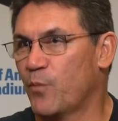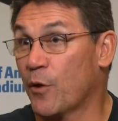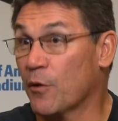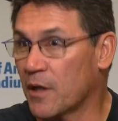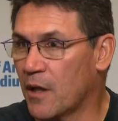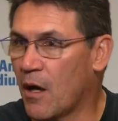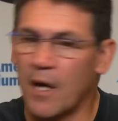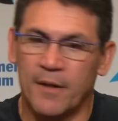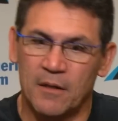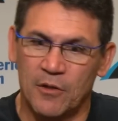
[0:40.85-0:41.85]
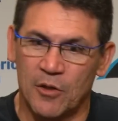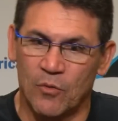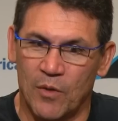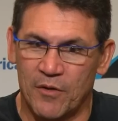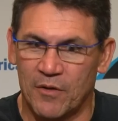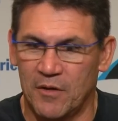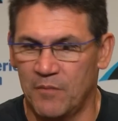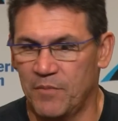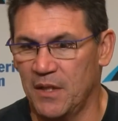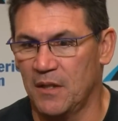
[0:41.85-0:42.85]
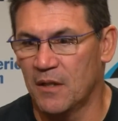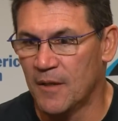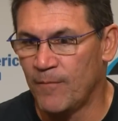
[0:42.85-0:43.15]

early on, you know, whether it be